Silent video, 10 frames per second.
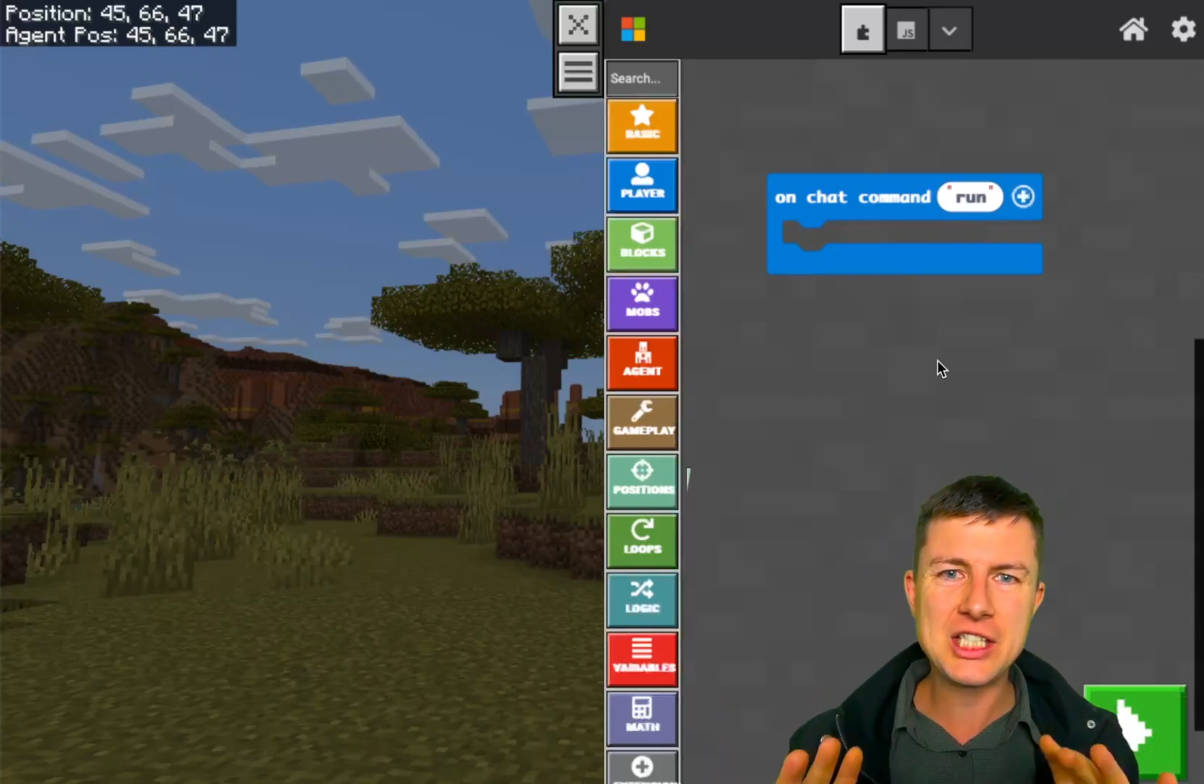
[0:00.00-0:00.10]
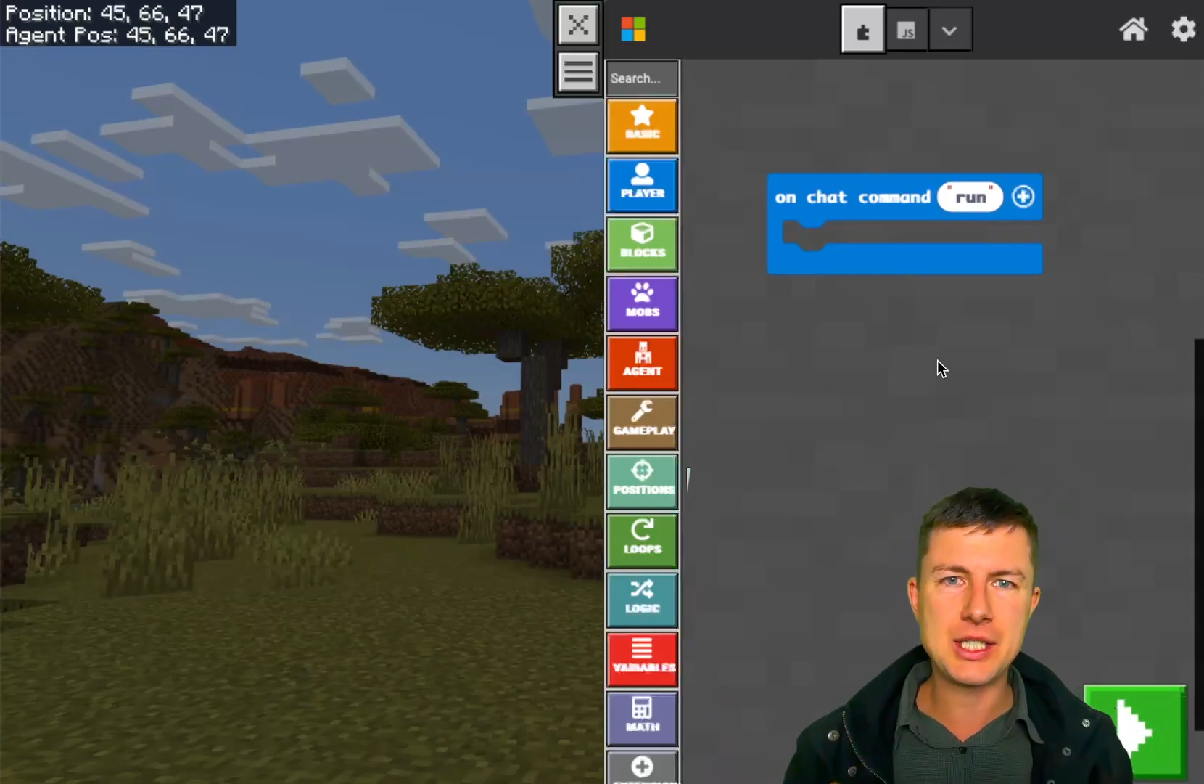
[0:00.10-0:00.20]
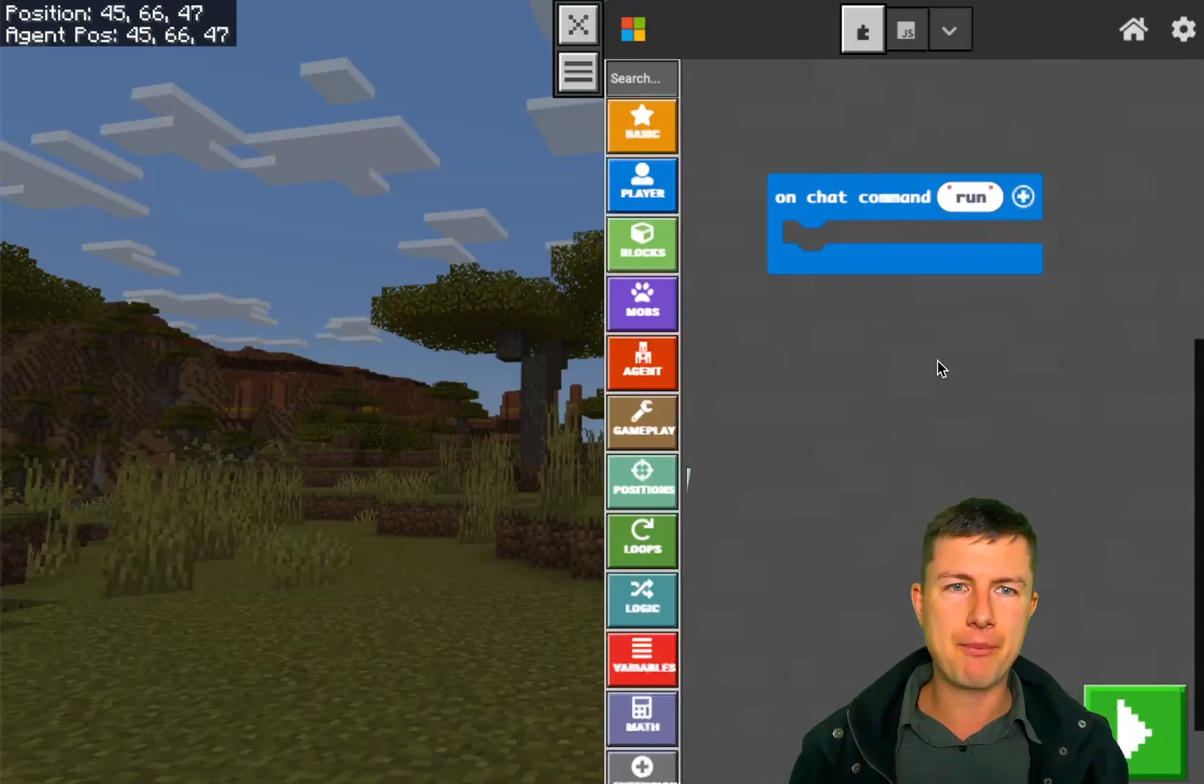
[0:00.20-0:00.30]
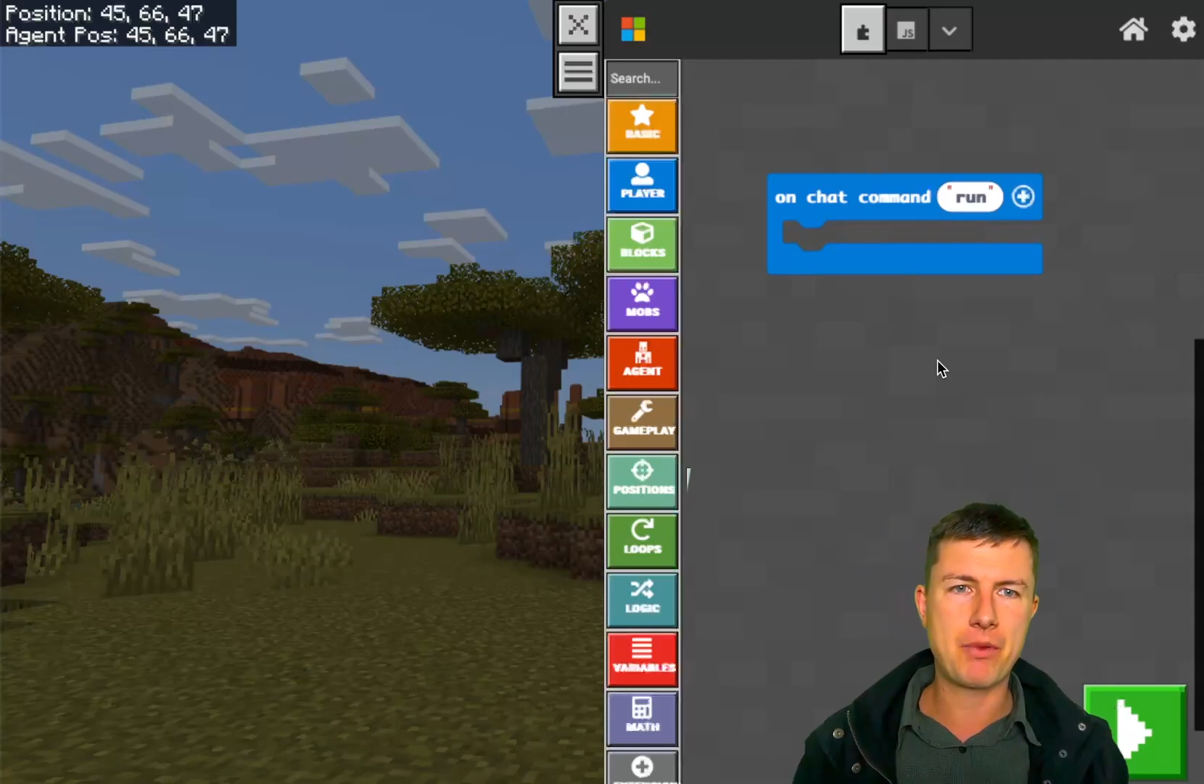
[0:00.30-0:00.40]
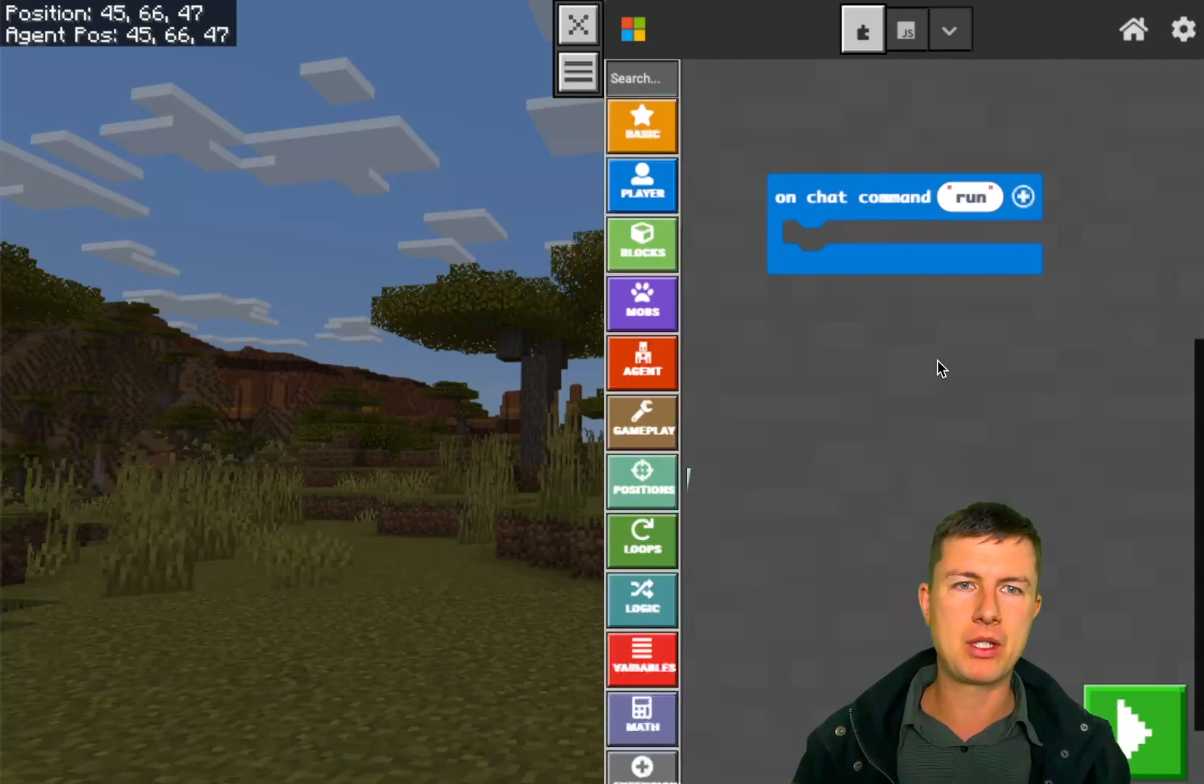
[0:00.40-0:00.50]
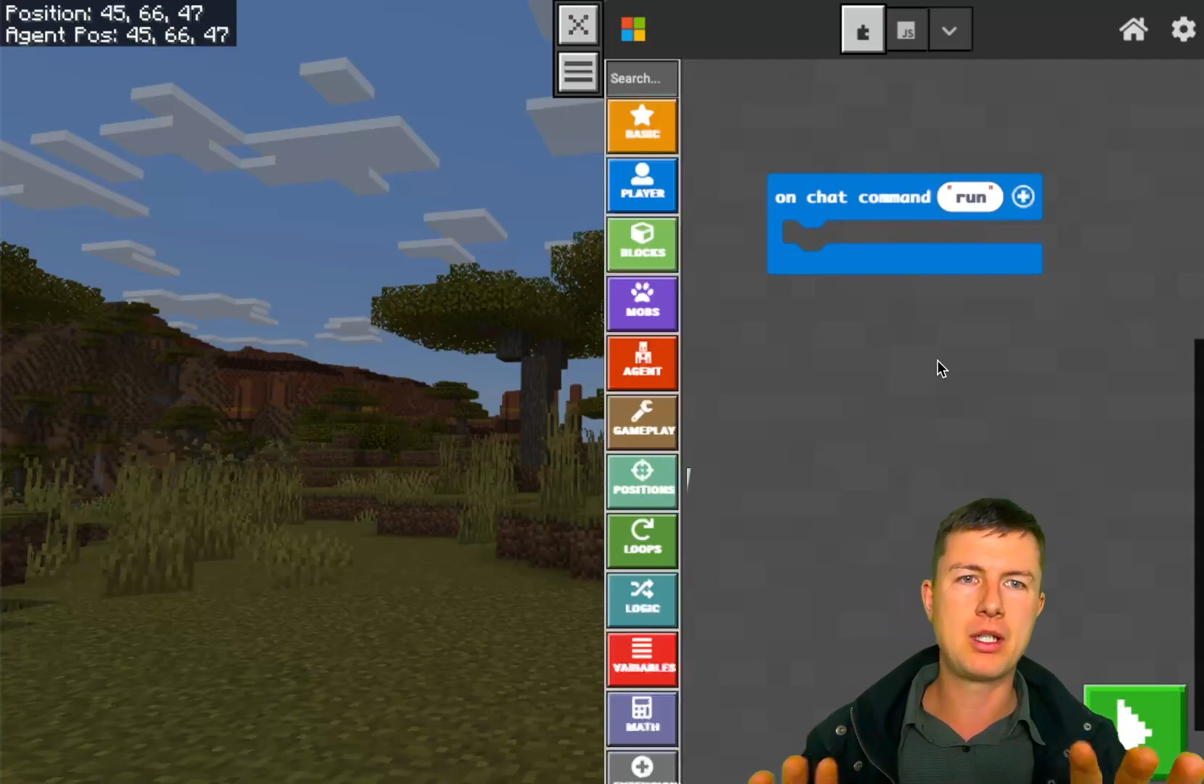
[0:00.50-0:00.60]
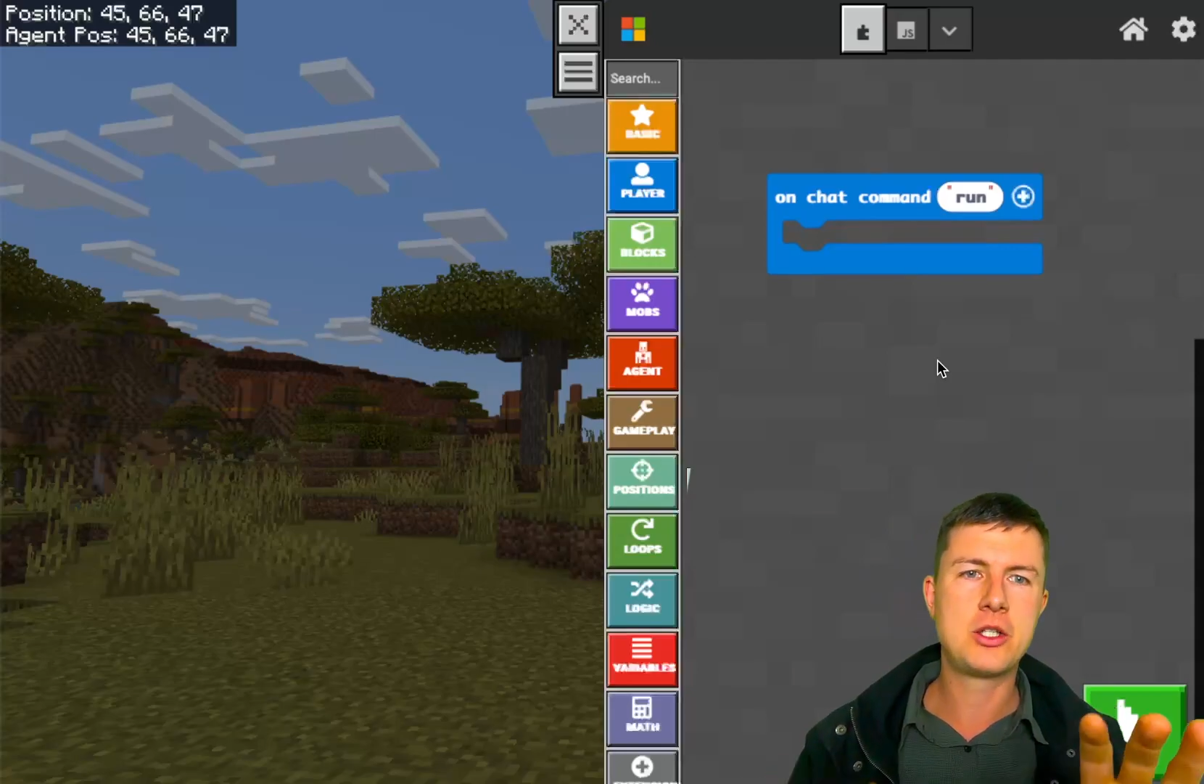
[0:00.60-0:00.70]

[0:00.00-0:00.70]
something